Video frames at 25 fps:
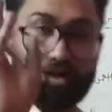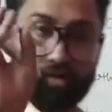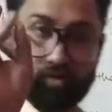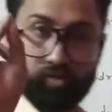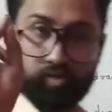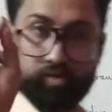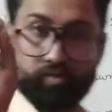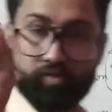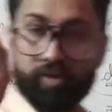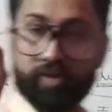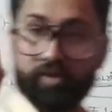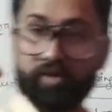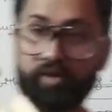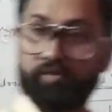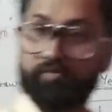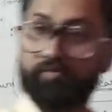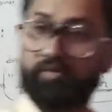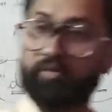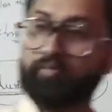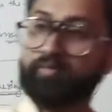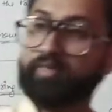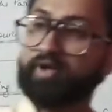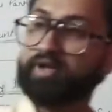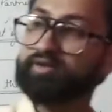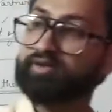
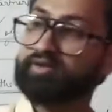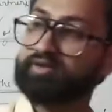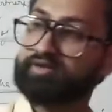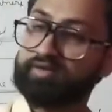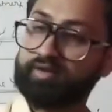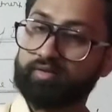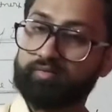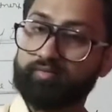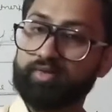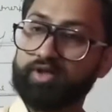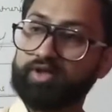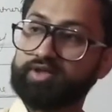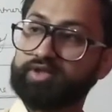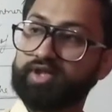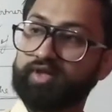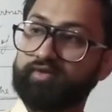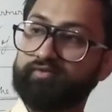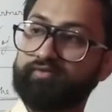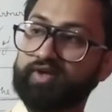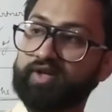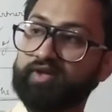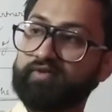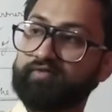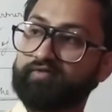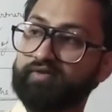November, December,
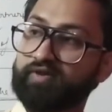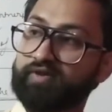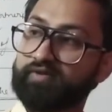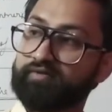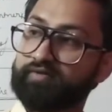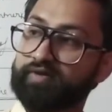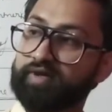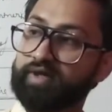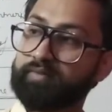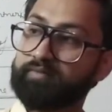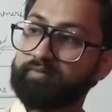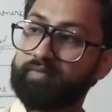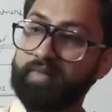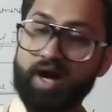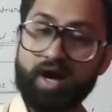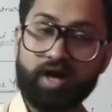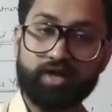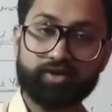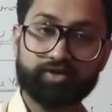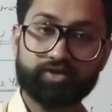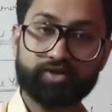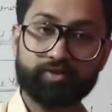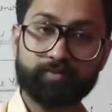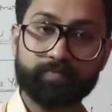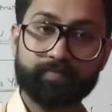January, February,
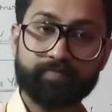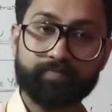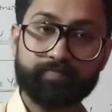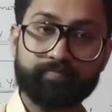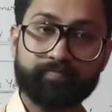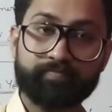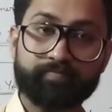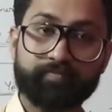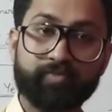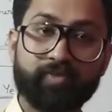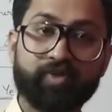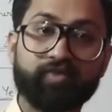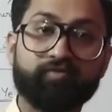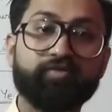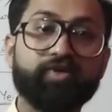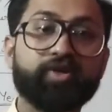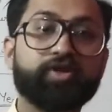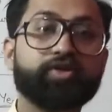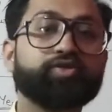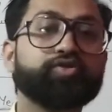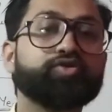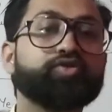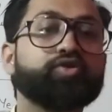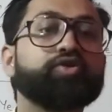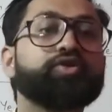March, we
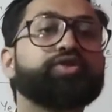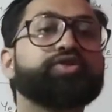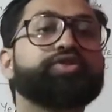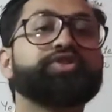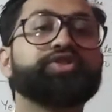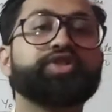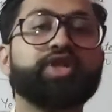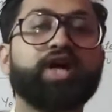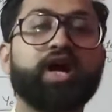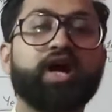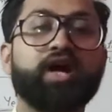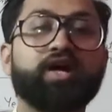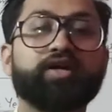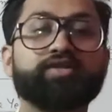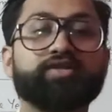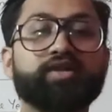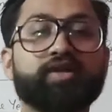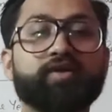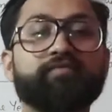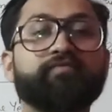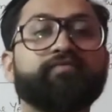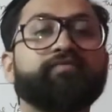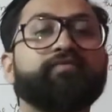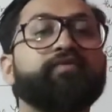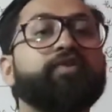should charge
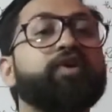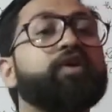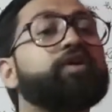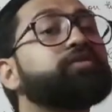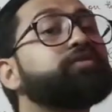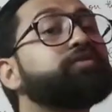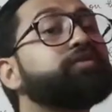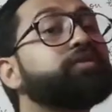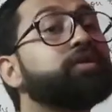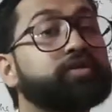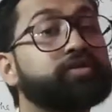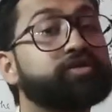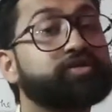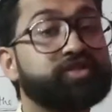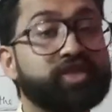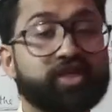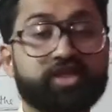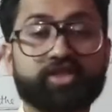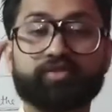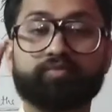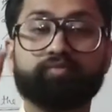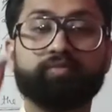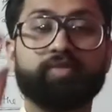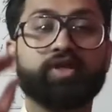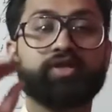him for
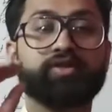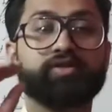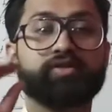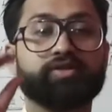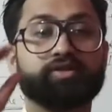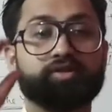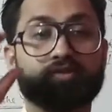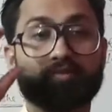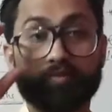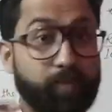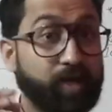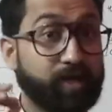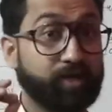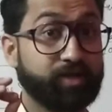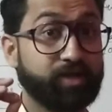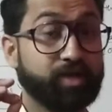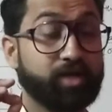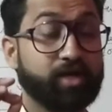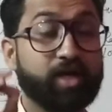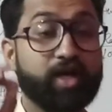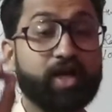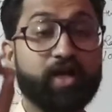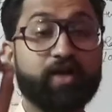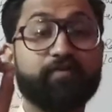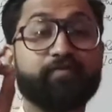6 months.
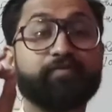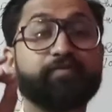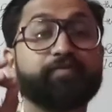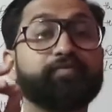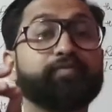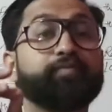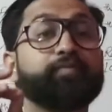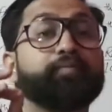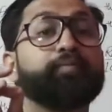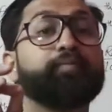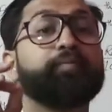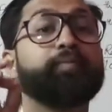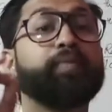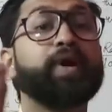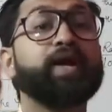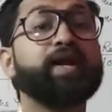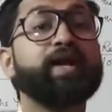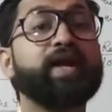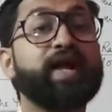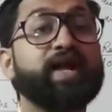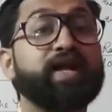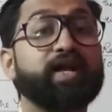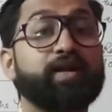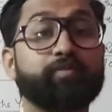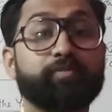But if per
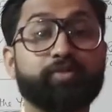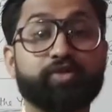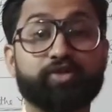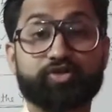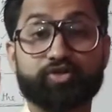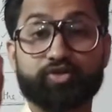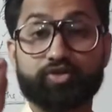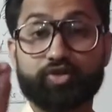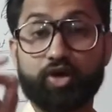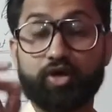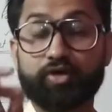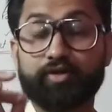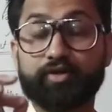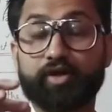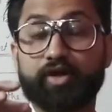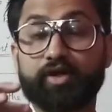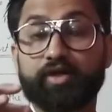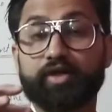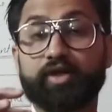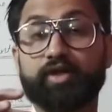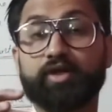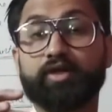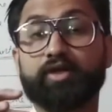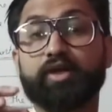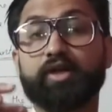annum is not
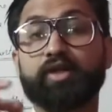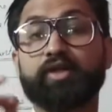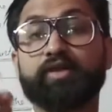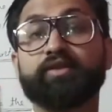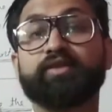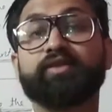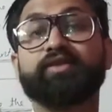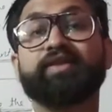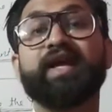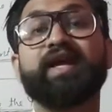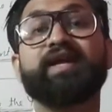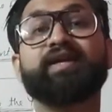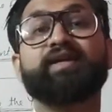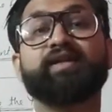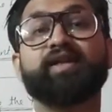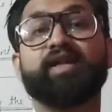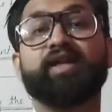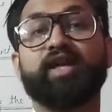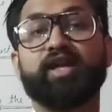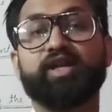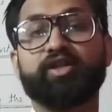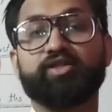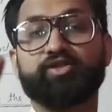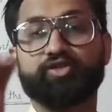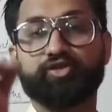written, in that
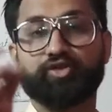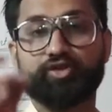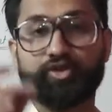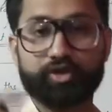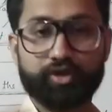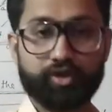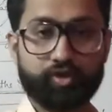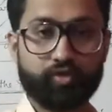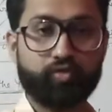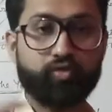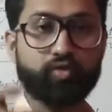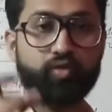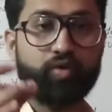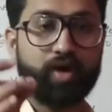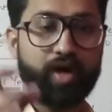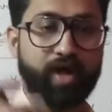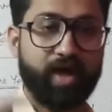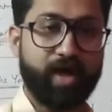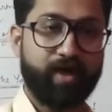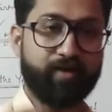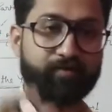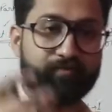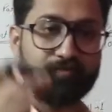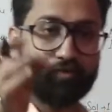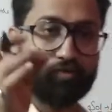case you
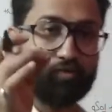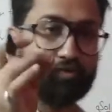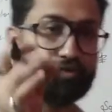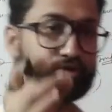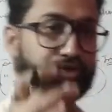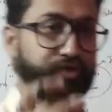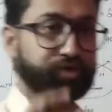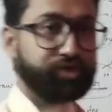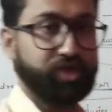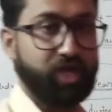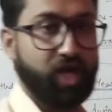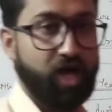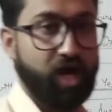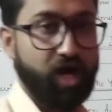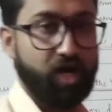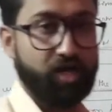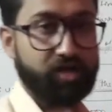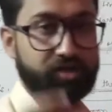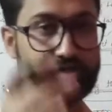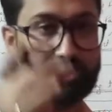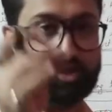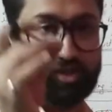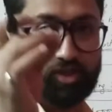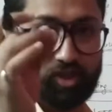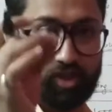have to
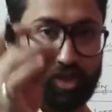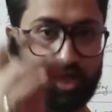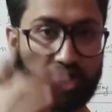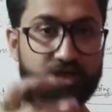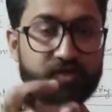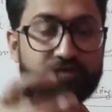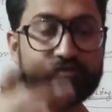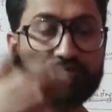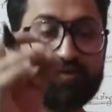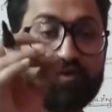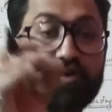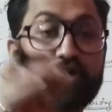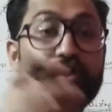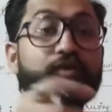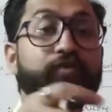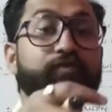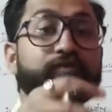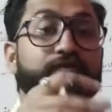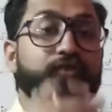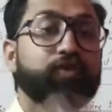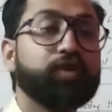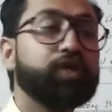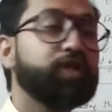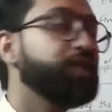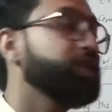charge it for
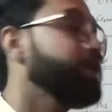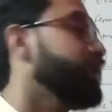full